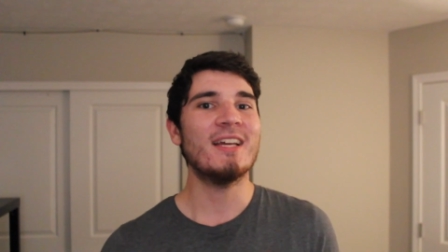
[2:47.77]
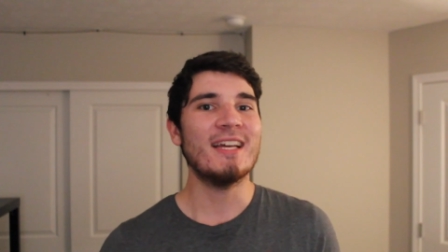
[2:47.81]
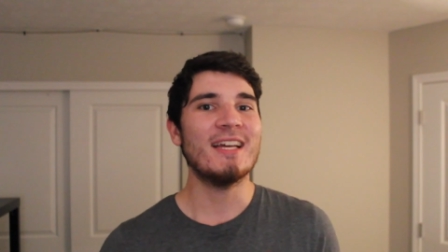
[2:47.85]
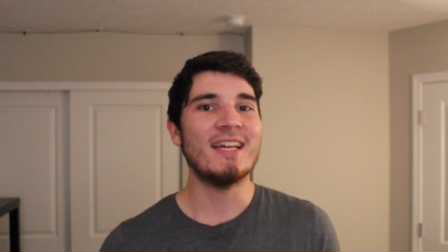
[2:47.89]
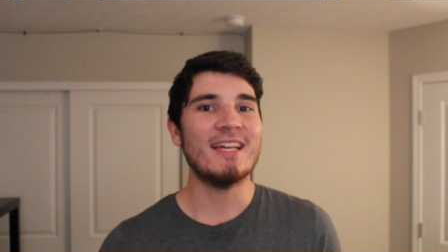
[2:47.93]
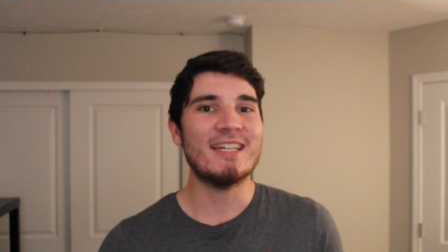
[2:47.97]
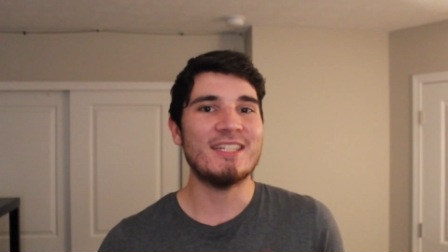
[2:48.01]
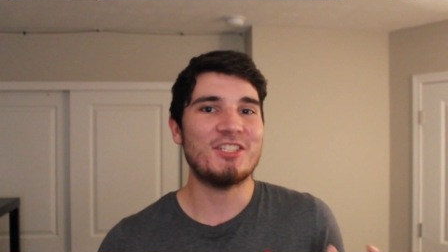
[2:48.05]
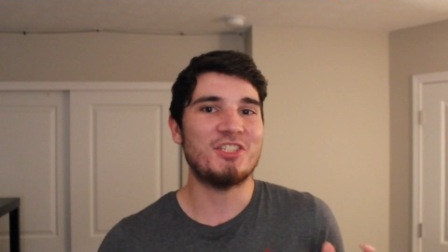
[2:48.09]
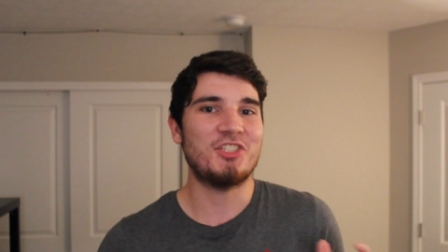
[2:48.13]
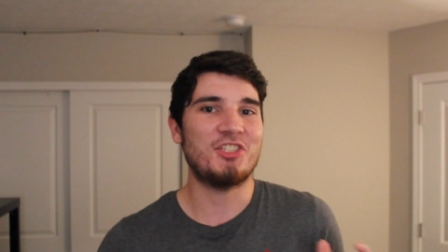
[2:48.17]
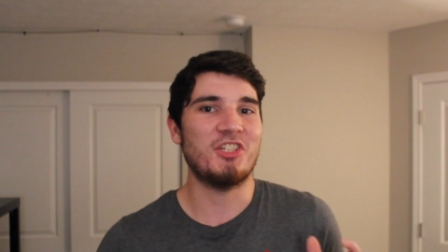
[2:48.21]

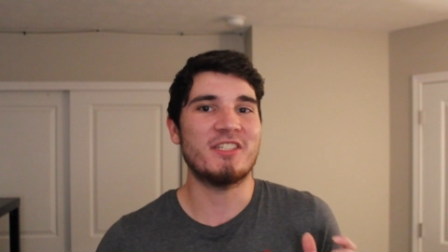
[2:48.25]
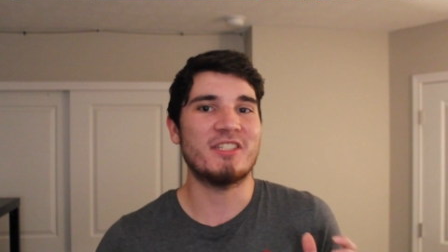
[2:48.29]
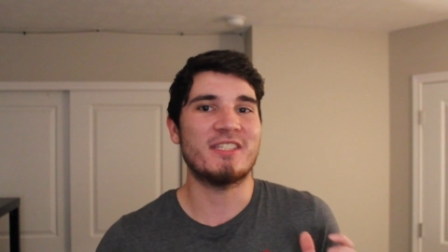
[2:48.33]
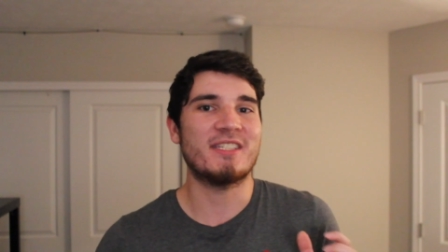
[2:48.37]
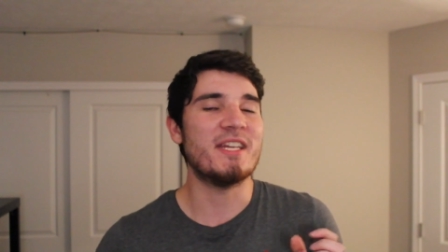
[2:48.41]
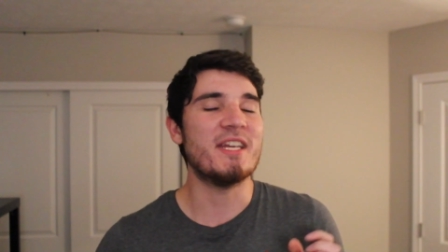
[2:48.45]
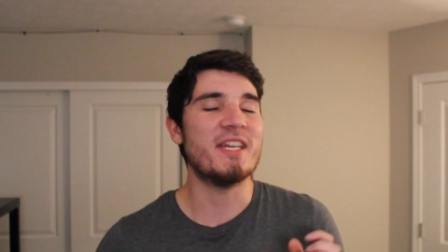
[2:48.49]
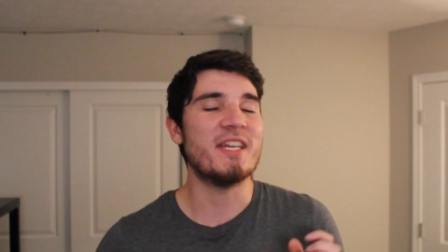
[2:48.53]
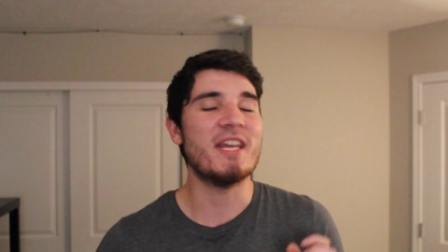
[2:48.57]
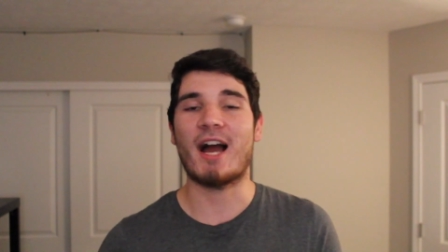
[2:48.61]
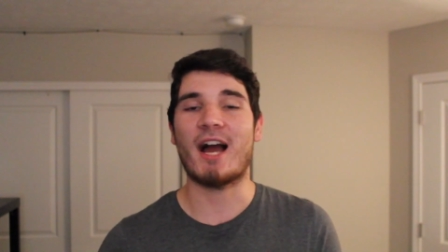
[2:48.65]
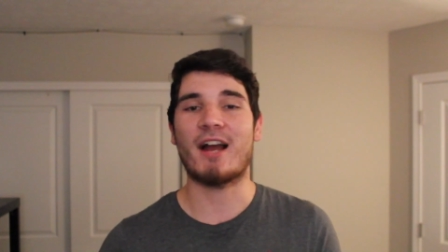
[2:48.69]
is just
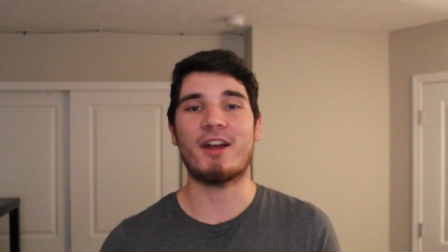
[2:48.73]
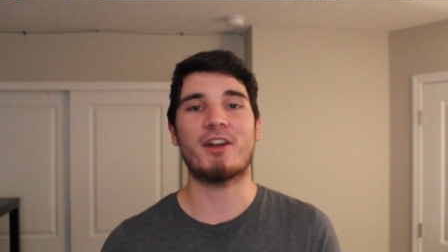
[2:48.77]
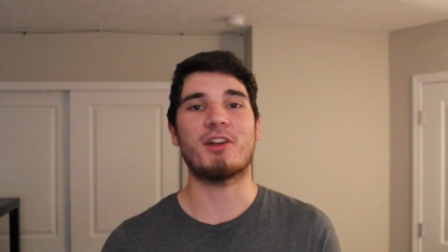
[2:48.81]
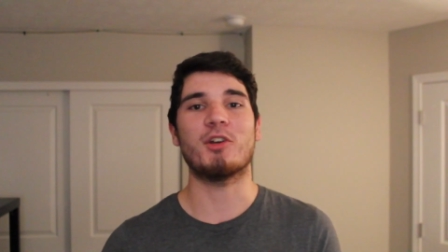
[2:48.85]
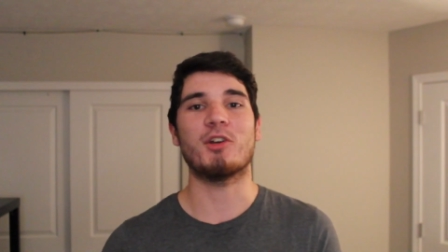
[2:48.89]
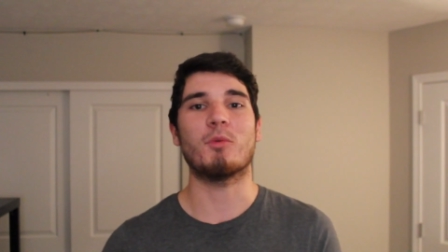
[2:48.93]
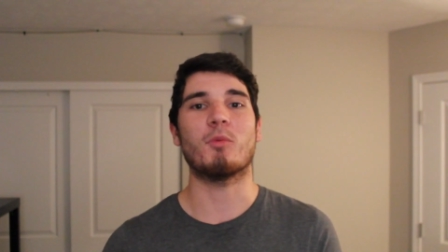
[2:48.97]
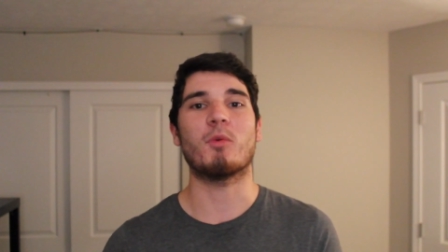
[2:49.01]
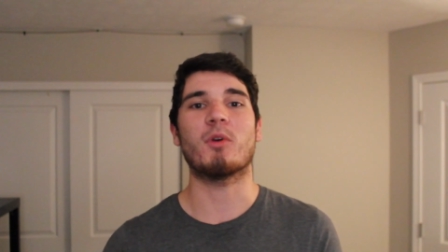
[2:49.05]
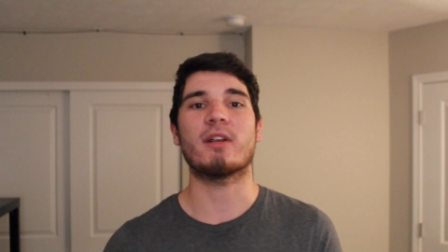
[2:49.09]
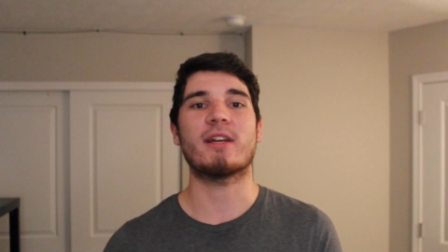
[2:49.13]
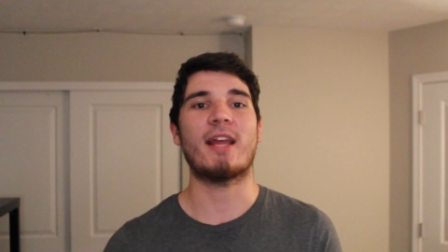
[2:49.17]
not going
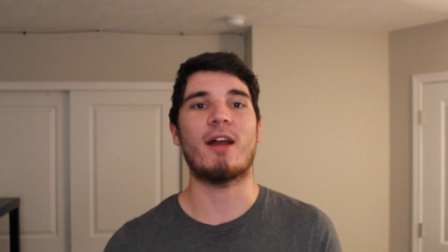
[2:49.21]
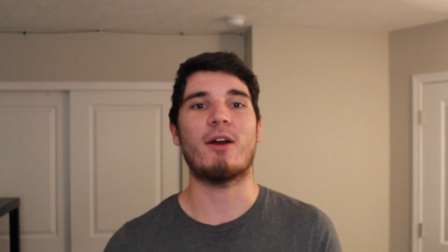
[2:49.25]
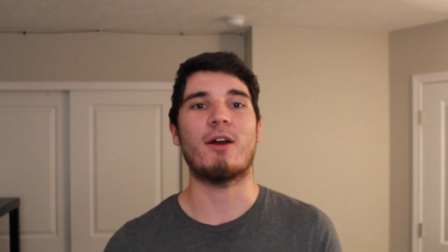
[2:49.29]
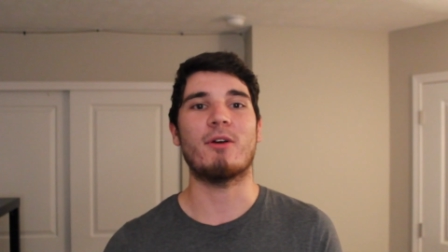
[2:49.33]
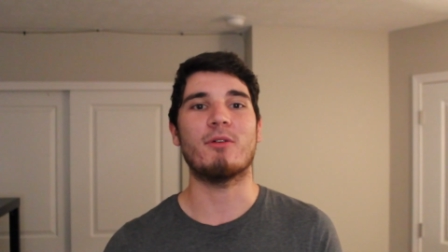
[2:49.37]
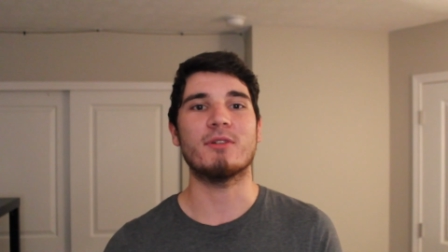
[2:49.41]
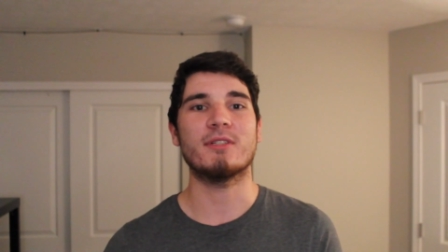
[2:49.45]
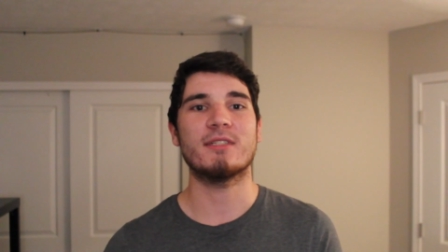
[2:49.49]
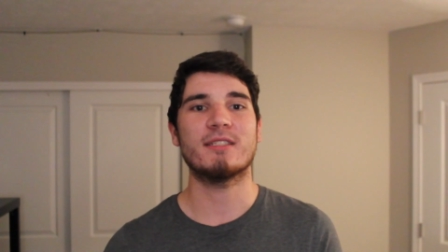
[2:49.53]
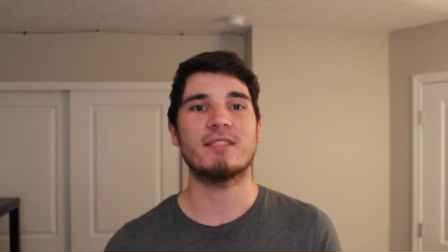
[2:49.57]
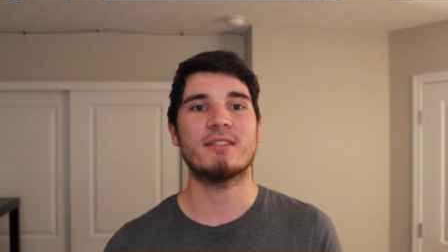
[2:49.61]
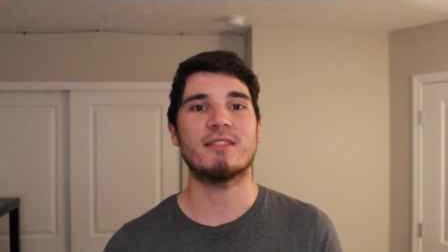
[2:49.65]
to work
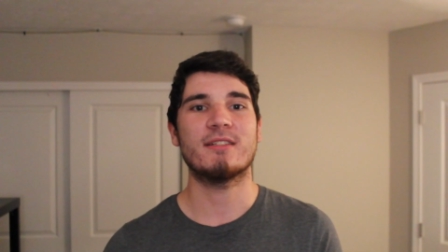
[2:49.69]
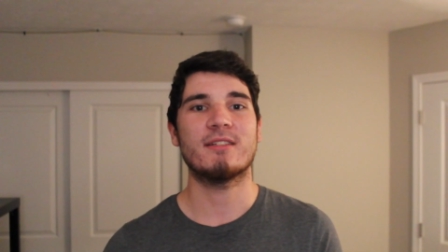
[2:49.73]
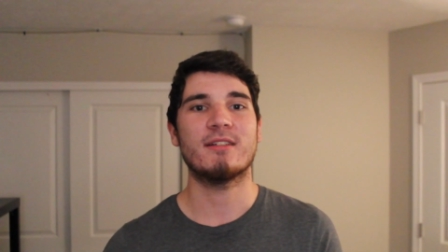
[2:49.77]
out.